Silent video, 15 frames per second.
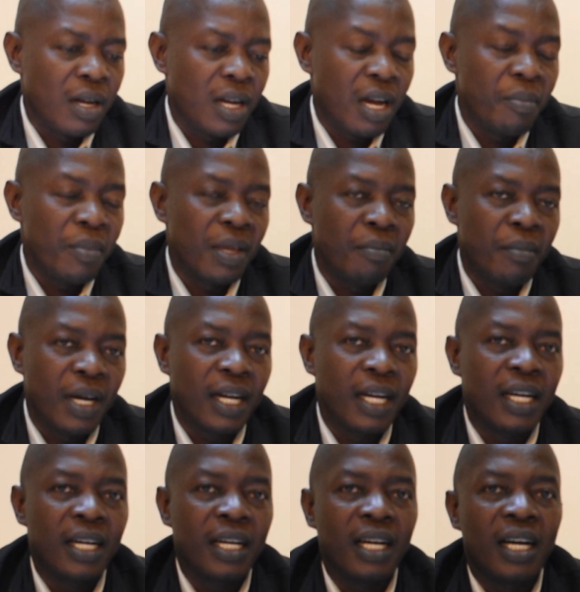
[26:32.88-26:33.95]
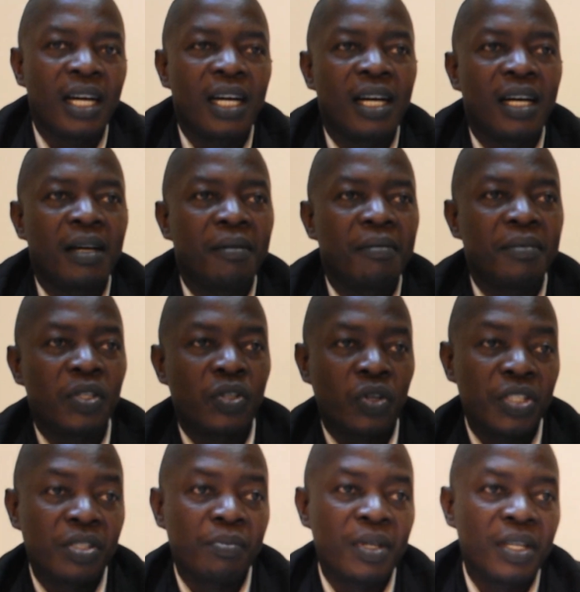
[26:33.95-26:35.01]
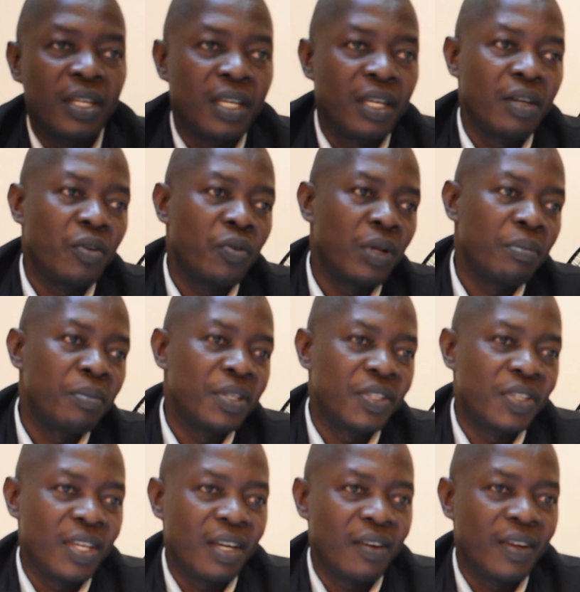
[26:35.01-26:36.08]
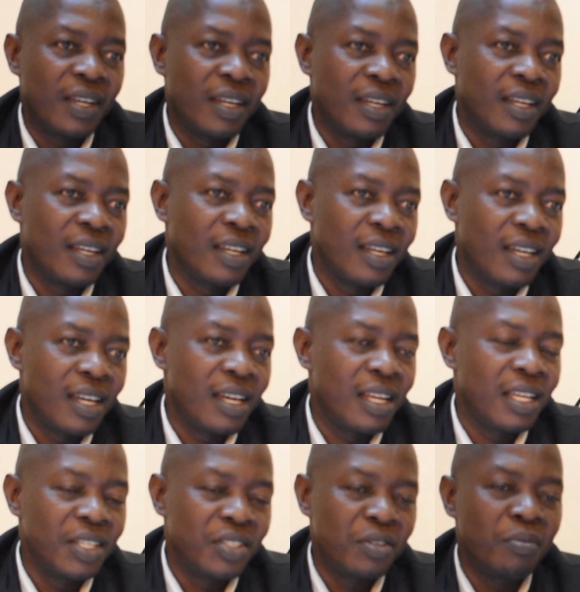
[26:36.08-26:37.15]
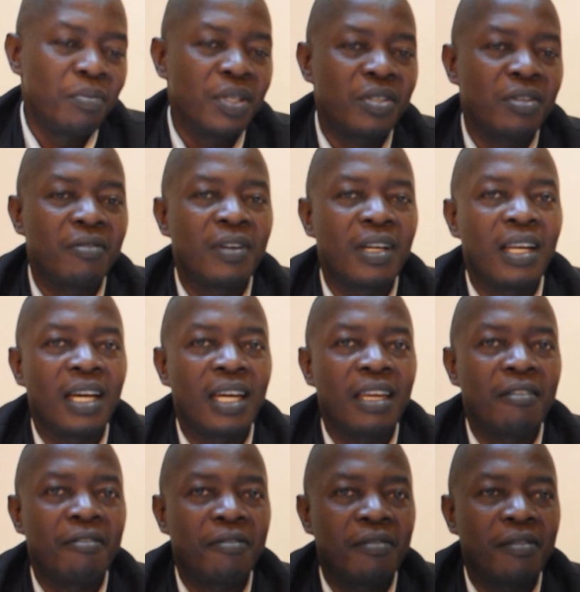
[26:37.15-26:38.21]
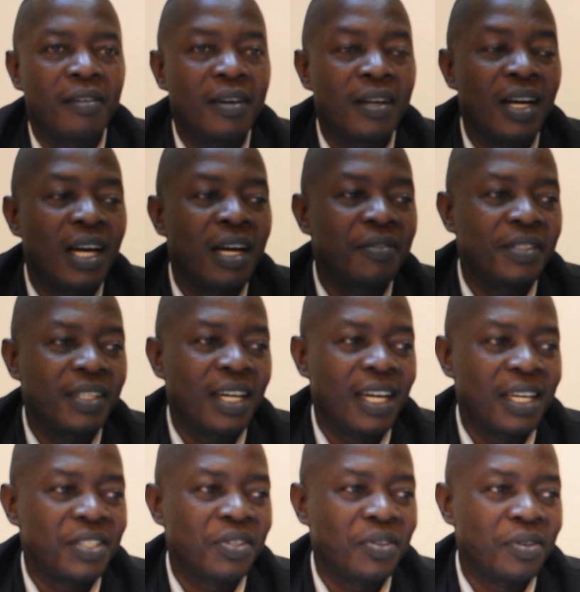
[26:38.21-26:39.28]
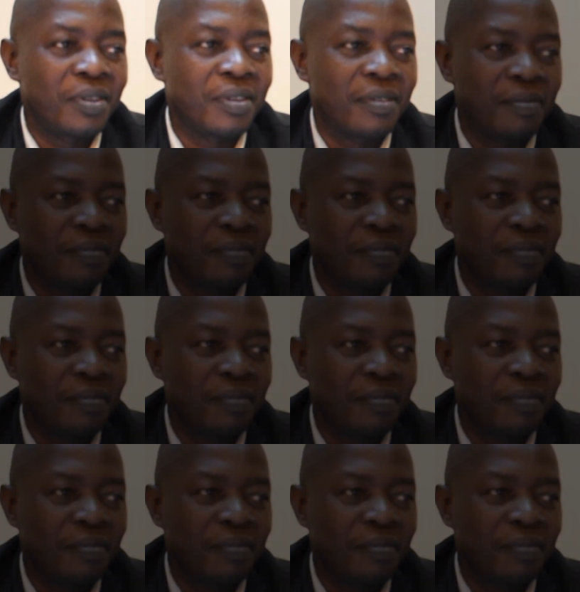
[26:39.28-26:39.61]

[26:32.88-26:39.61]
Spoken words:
coming back, Rosemary will be sharing a little bit of her life after high school.